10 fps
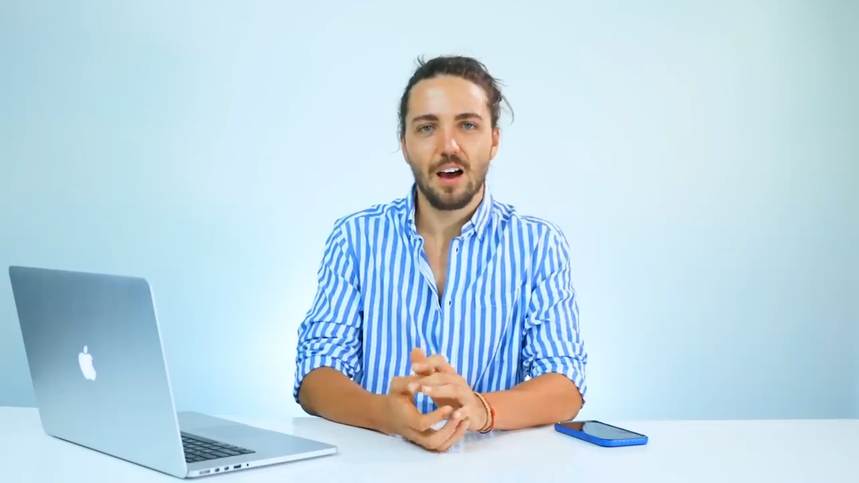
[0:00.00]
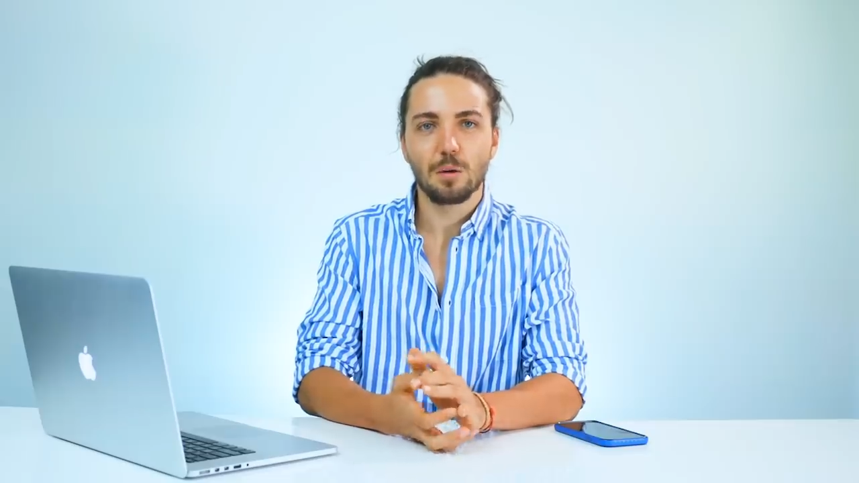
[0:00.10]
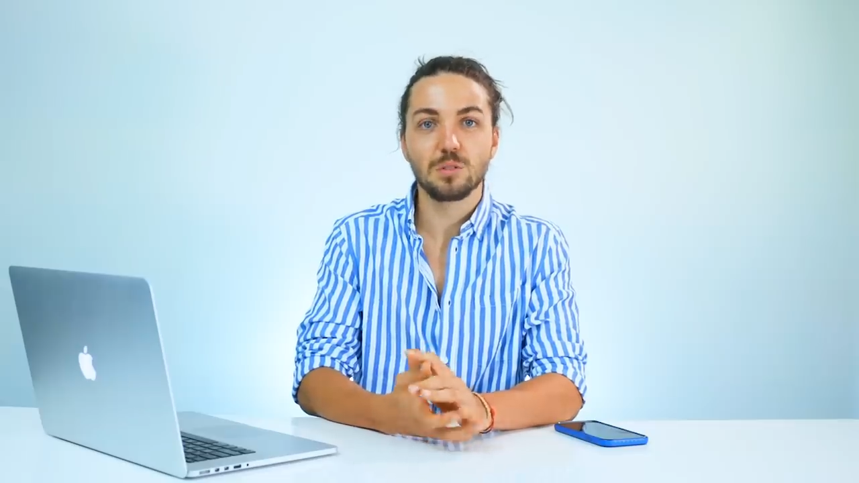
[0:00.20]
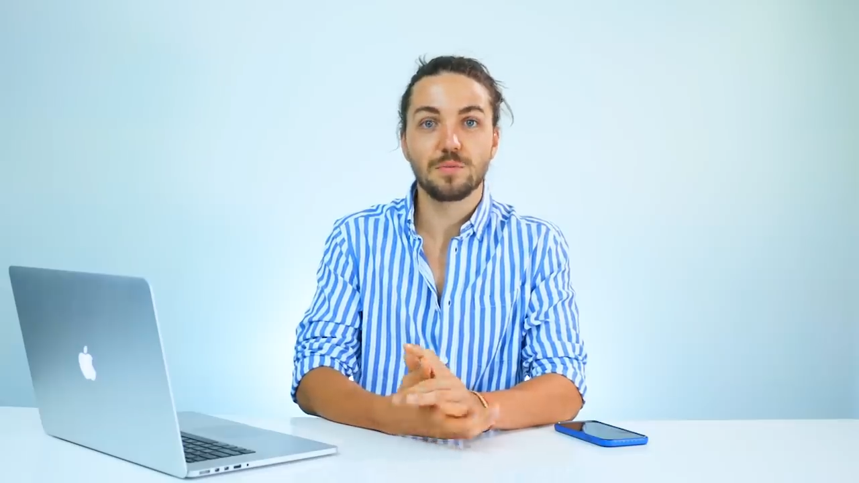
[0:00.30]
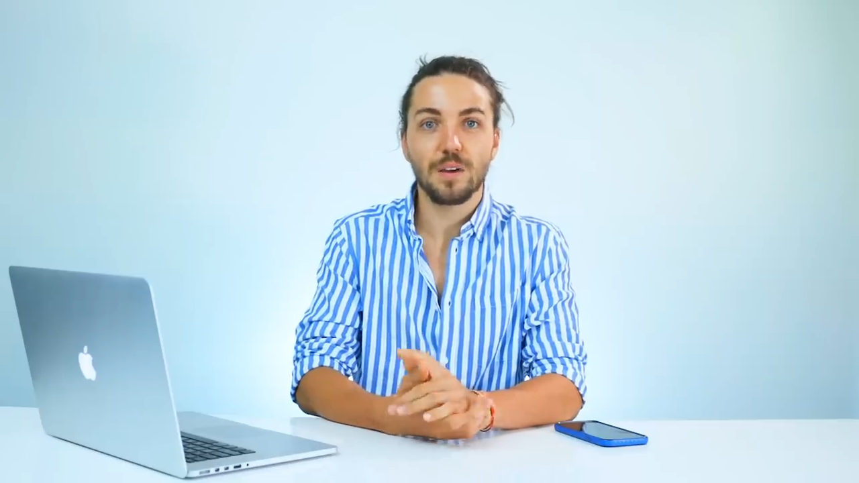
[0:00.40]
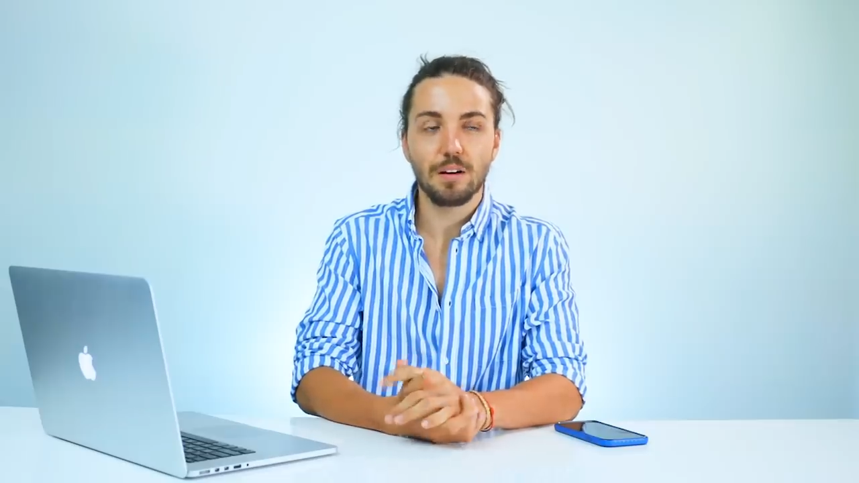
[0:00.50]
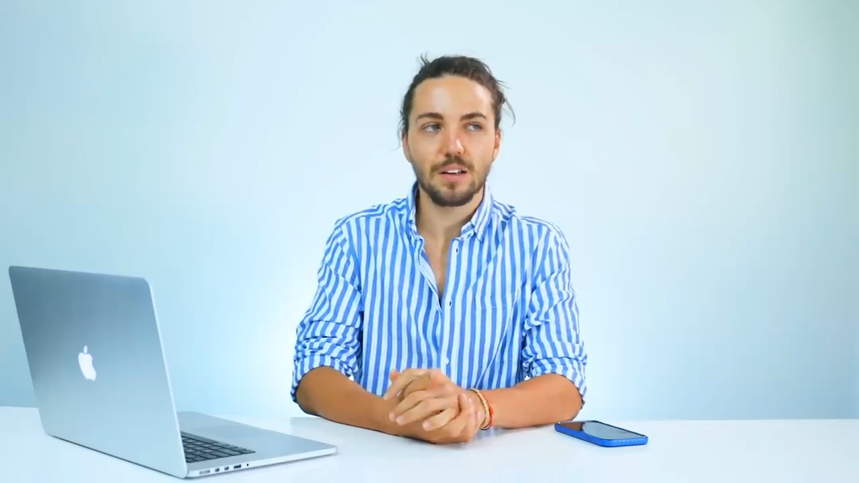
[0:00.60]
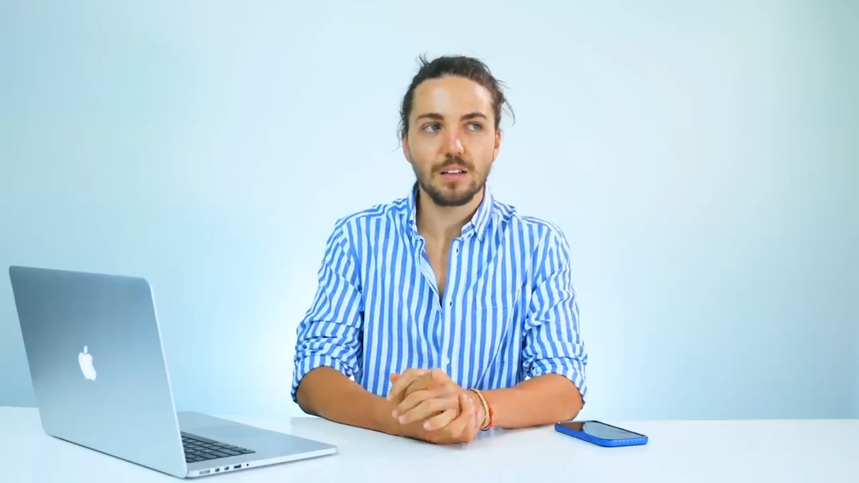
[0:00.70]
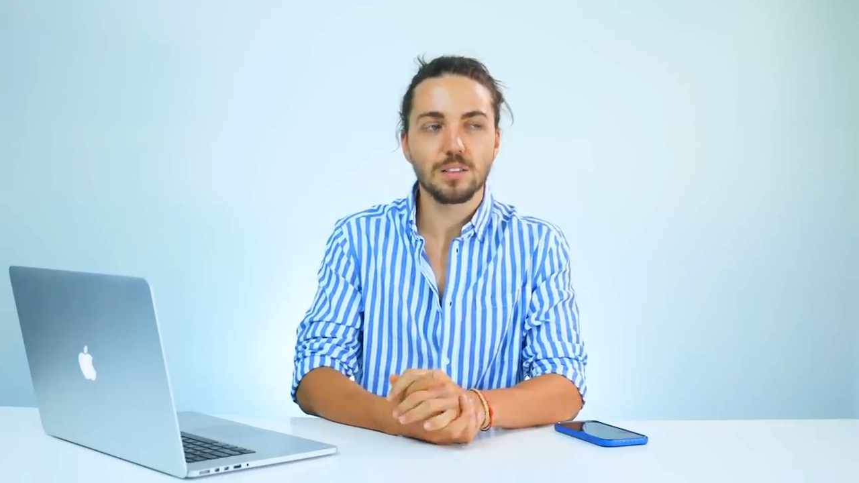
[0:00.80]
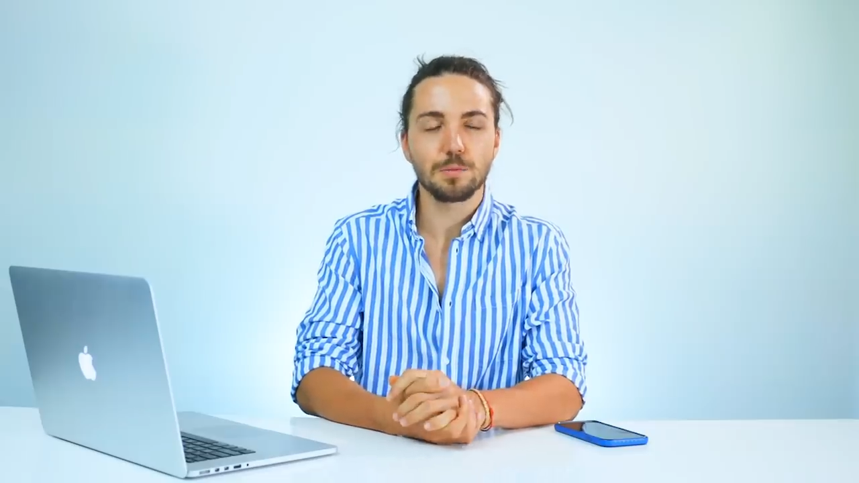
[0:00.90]
I was
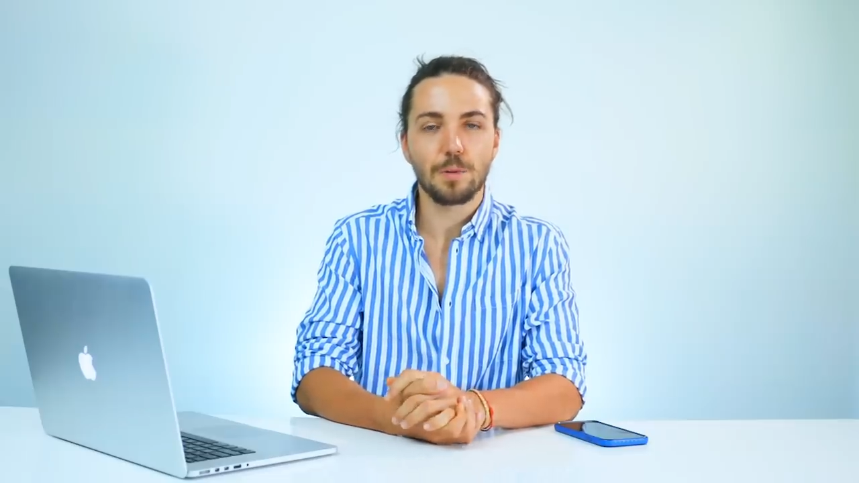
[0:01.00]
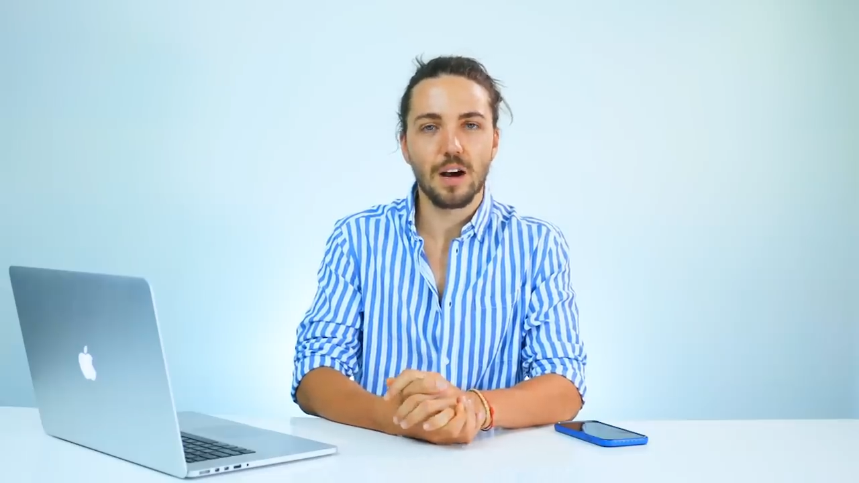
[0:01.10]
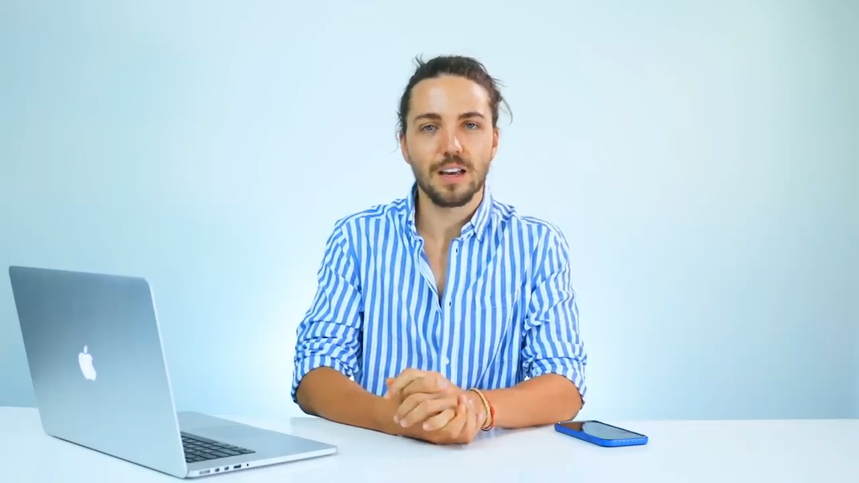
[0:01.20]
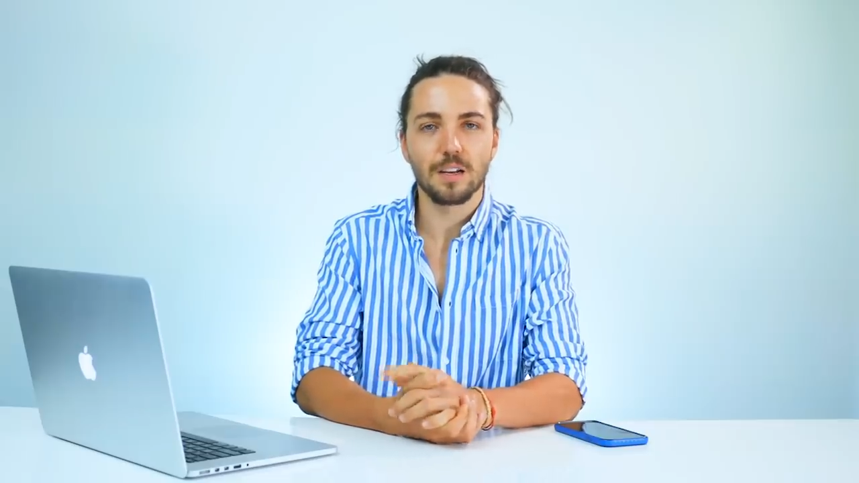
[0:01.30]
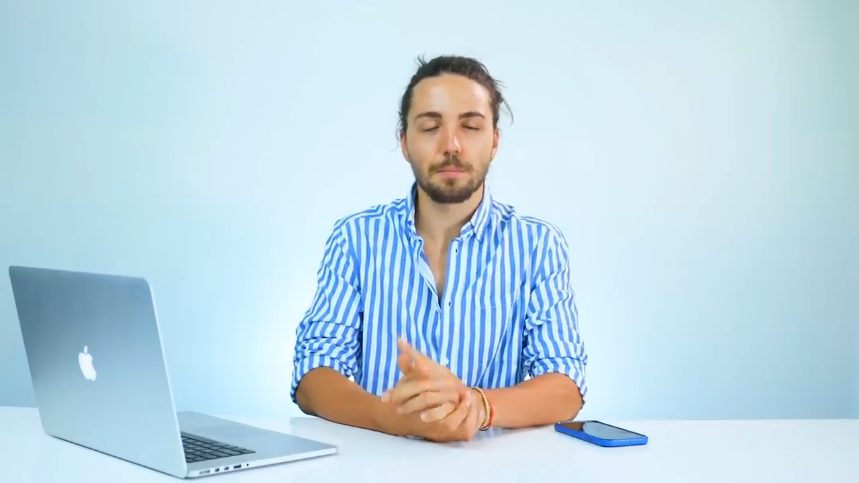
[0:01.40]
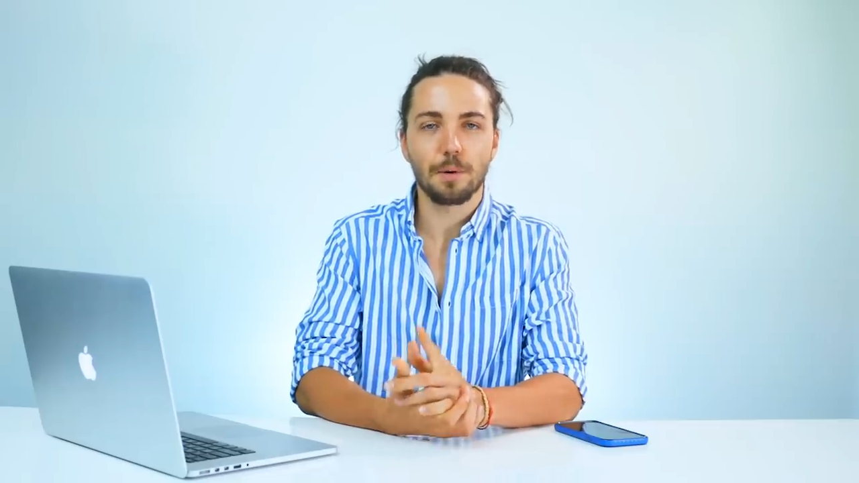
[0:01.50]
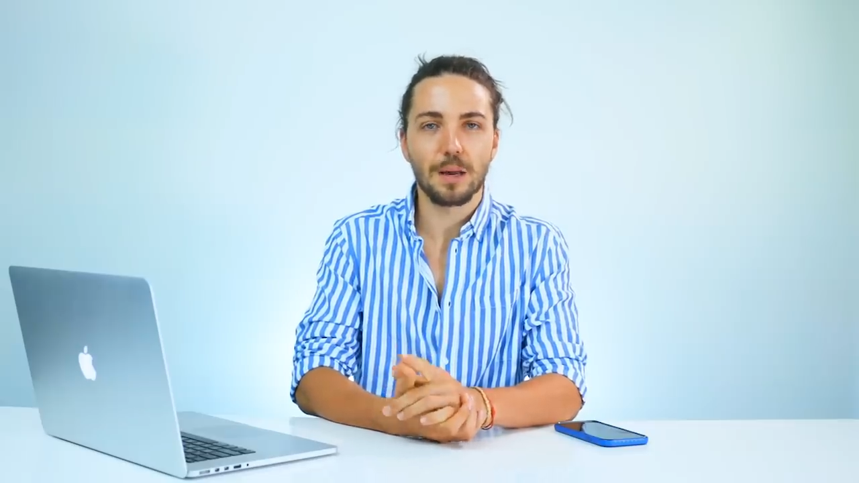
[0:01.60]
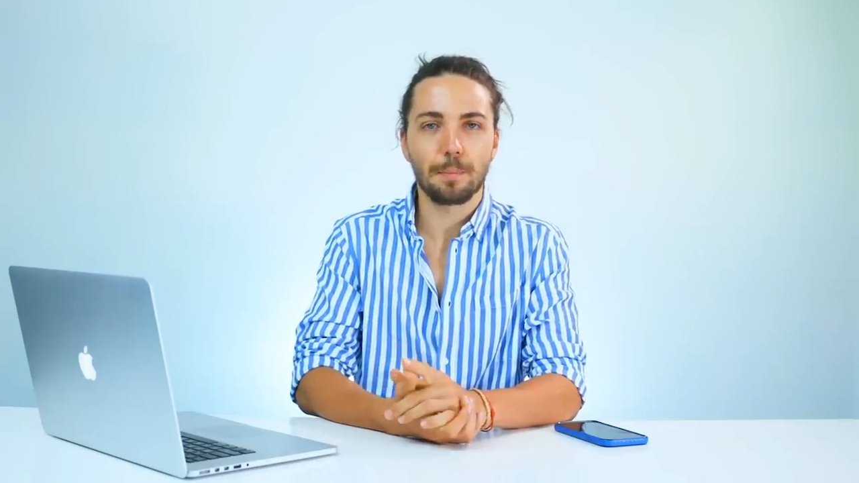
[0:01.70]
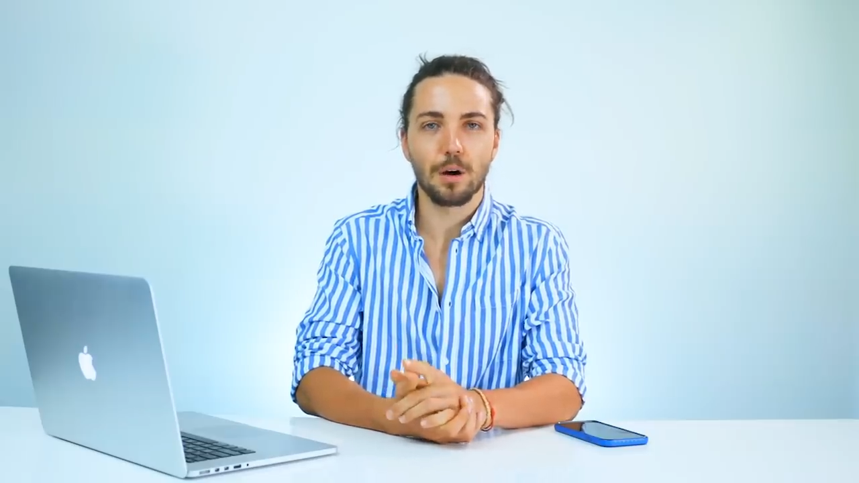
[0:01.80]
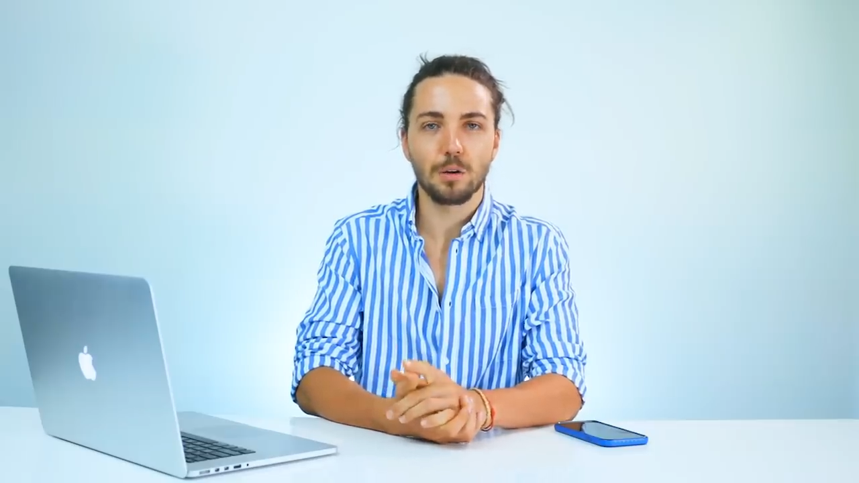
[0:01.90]
very inspired by
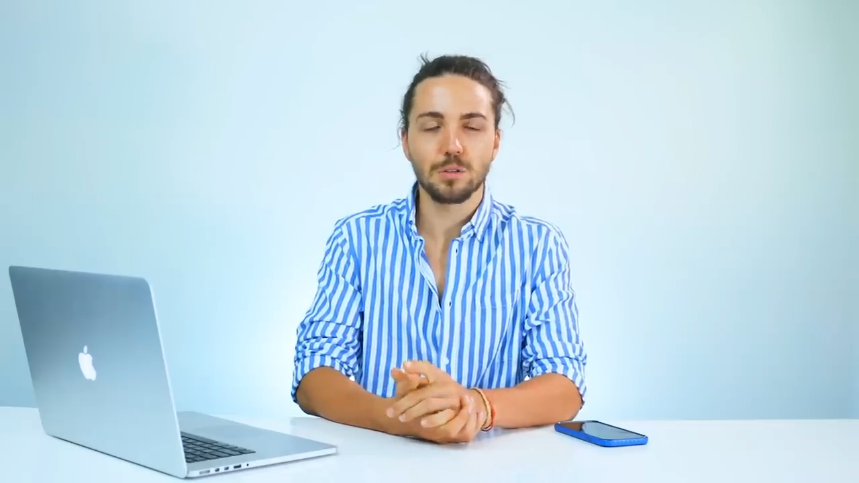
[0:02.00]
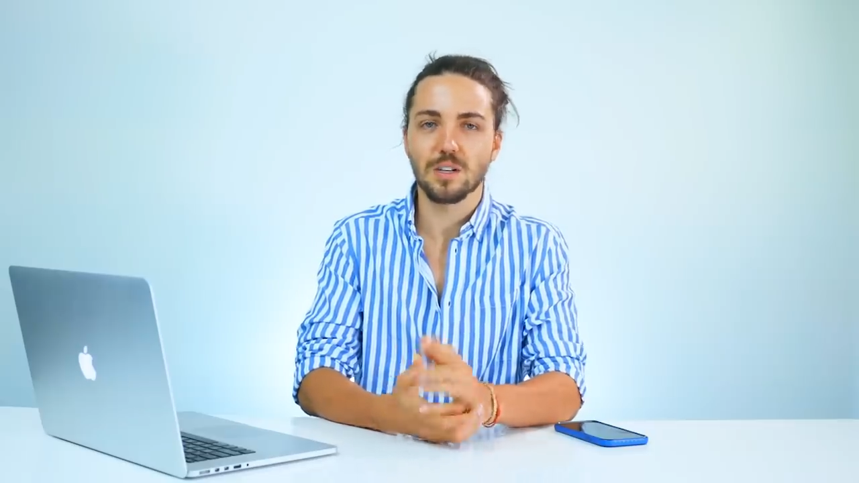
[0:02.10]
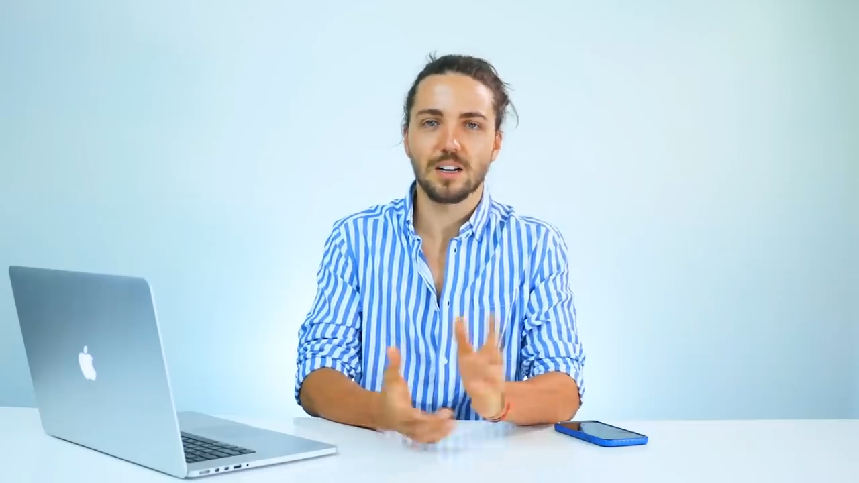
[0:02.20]
a post.